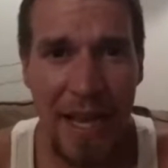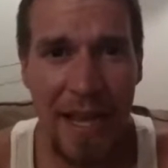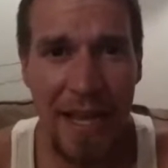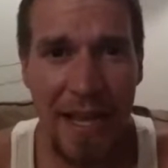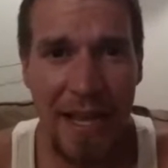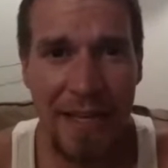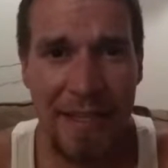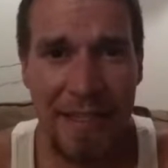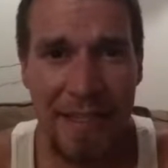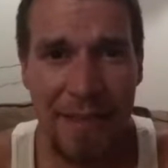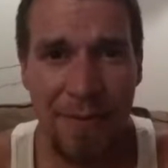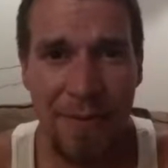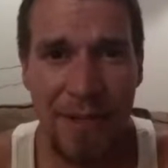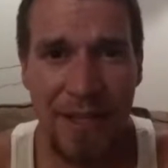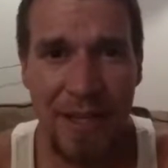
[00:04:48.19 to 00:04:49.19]
and
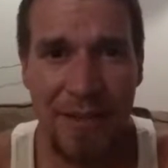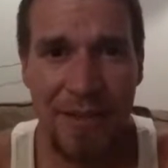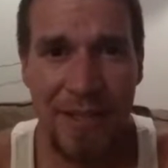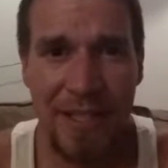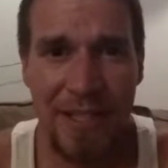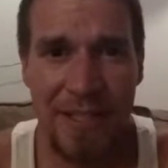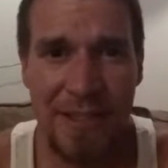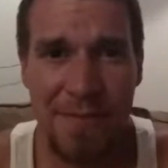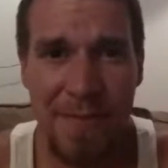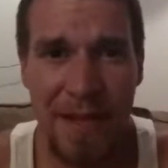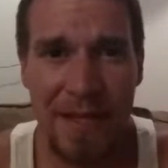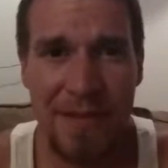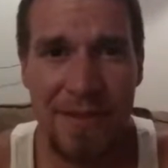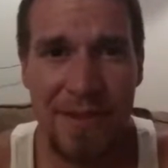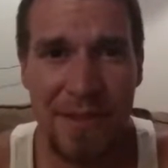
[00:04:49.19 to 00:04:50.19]
get one underneath his
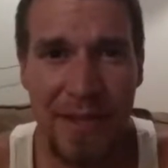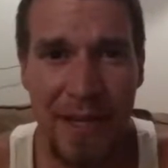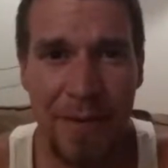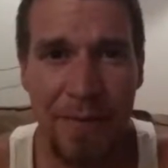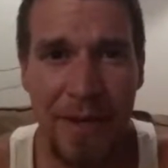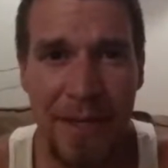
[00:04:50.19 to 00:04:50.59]
belt so that